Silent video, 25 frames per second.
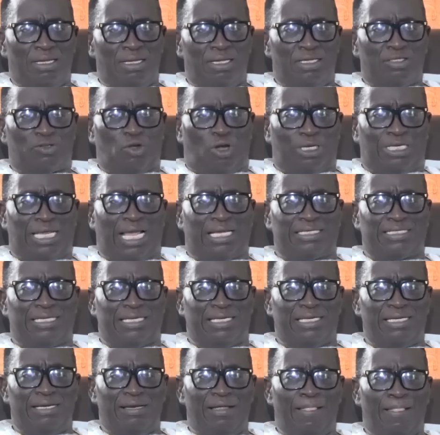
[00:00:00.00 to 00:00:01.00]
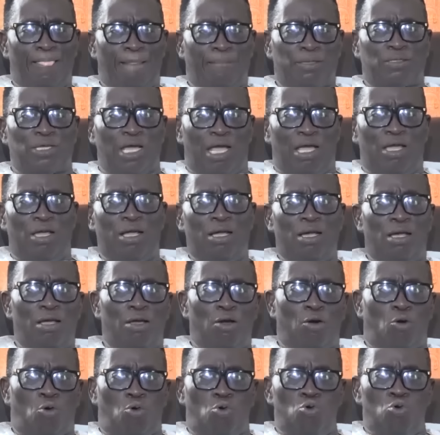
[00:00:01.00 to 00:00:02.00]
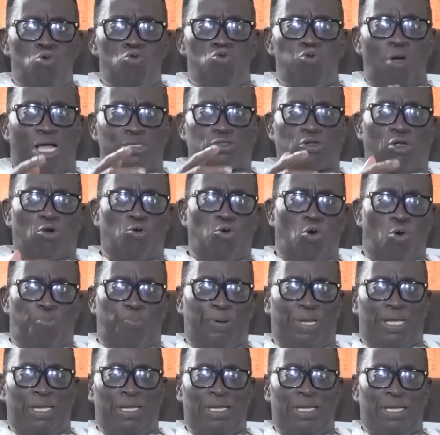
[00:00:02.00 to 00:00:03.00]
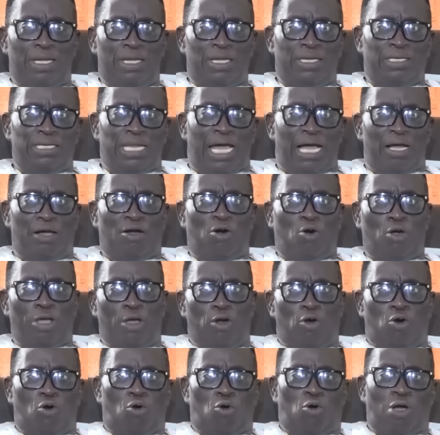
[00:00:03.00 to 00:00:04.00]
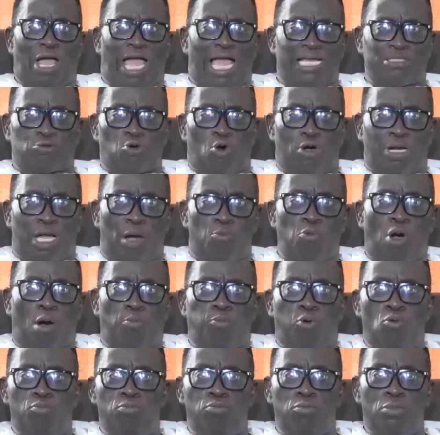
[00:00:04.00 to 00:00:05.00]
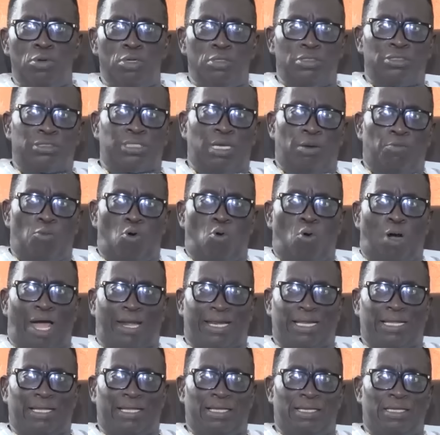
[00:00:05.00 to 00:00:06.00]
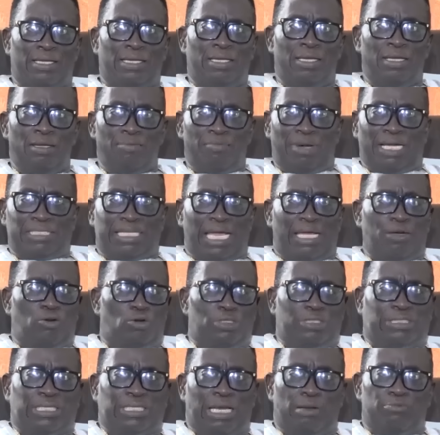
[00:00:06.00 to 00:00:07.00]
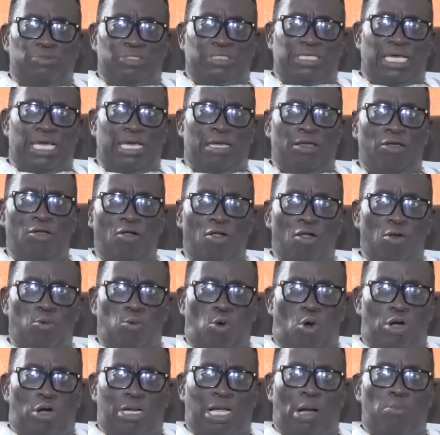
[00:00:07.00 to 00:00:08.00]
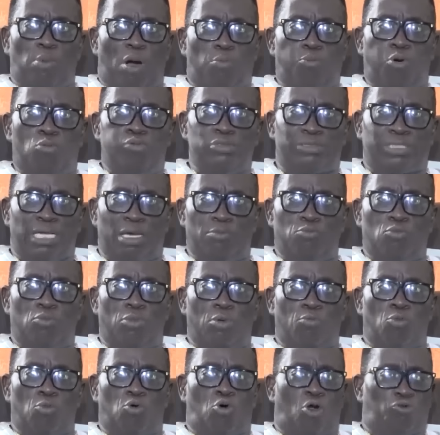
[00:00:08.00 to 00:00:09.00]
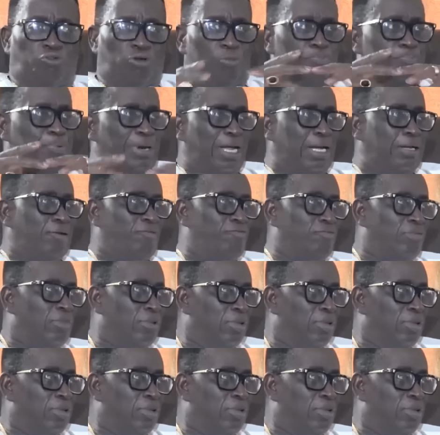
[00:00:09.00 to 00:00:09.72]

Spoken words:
So, I say, sir, who do us a rope now or eyes or come on boom, say, more worry. But I don't tell them, say, or come on boom, say, concoction prayer.